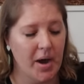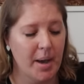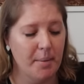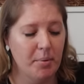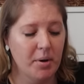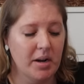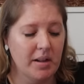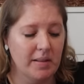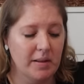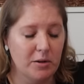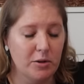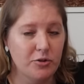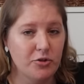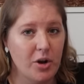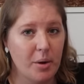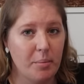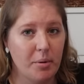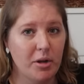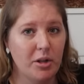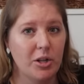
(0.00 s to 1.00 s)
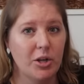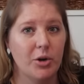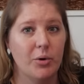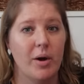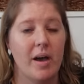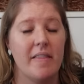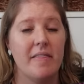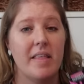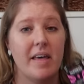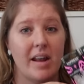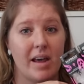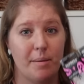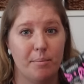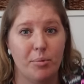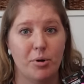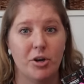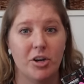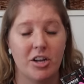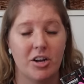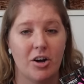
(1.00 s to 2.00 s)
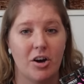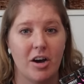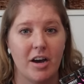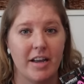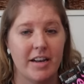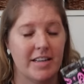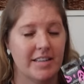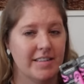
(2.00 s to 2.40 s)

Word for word: I put a little drop of glue and then I put it on.